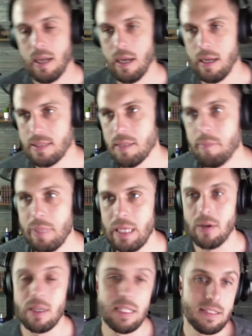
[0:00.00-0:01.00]
to be,
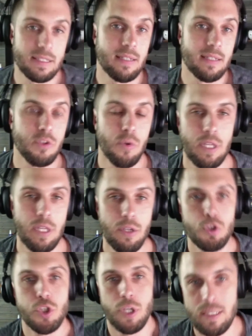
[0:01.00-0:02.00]
or at least a tool that you
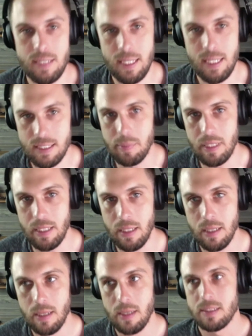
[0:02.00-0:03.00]
should intend to be,
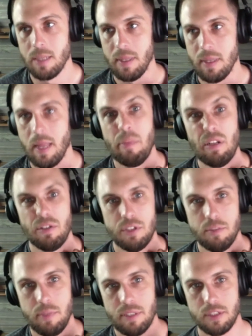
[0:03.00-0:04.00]
something that builds your
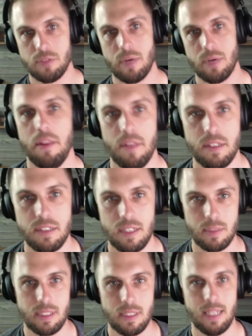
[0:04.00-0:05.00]
business rather than
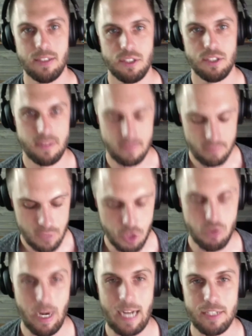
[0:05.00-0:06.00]
something that just
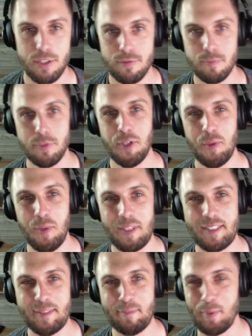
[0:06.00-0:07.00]
distracts you from doing
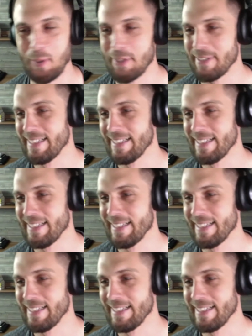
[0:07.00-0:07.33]
what's important.